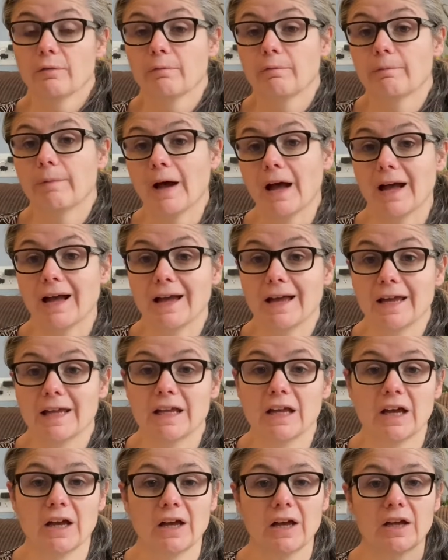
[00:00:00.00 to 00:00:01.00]

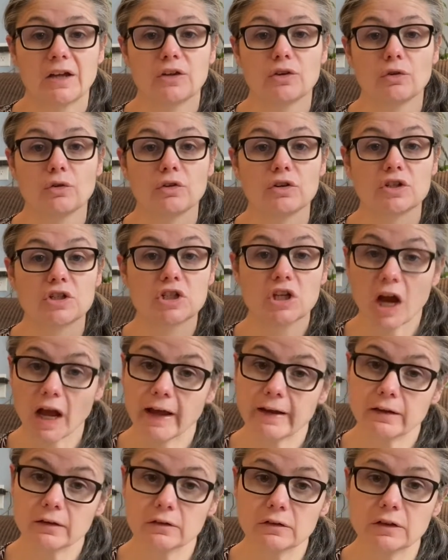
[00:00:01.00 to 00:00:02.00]
by your
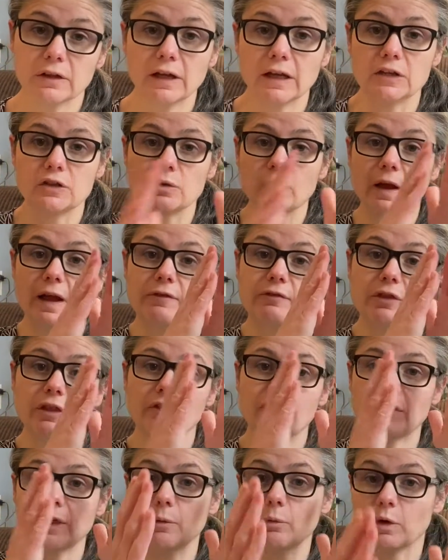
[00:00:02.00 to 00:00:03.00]
child and do
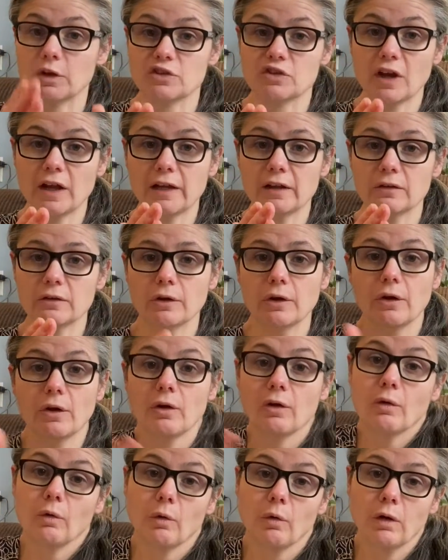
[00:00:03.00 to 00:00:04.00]
everything for that one child
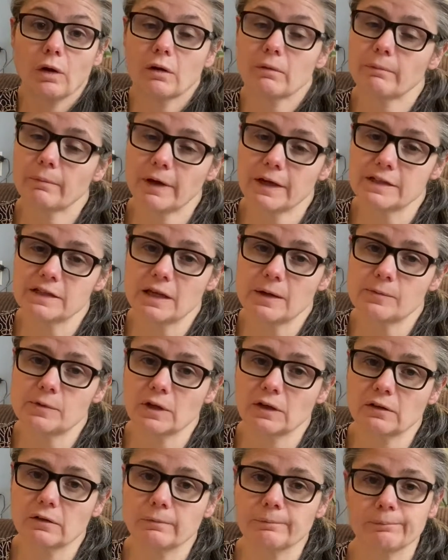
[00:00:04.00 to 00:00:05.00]
or by
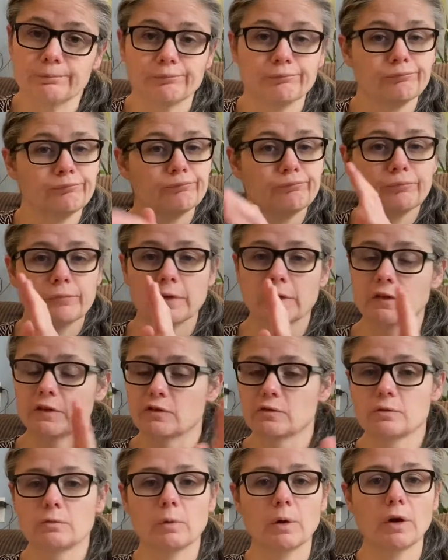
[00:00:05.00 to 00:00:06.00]
subject.
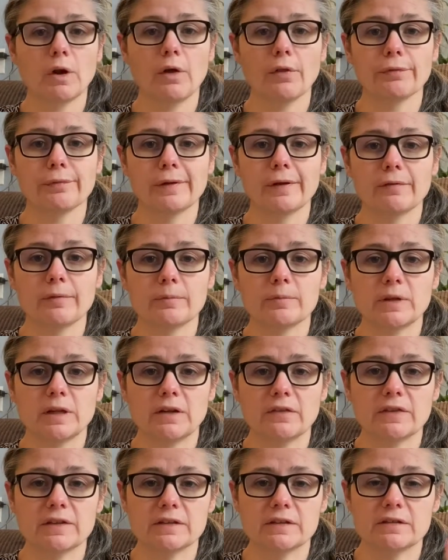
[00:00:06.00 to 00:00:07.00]
This is what all three of them did
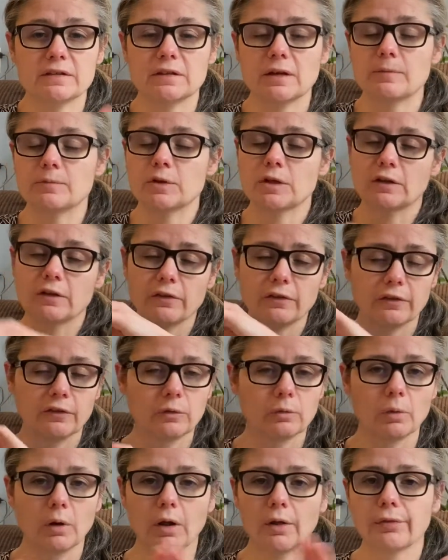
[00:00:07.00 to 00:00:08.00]
at this subject. This
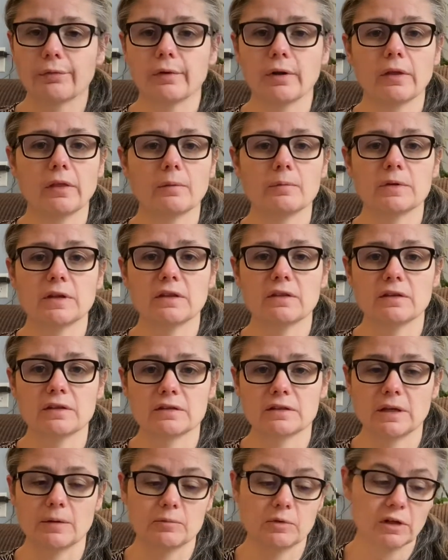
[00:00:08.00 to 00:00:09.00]
is what all three of them did in
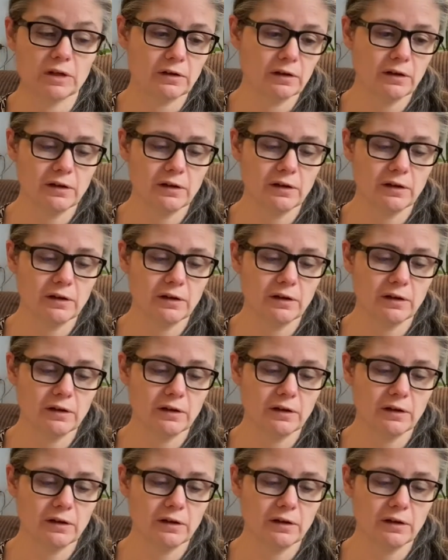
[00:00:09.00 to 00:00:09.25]
this subject.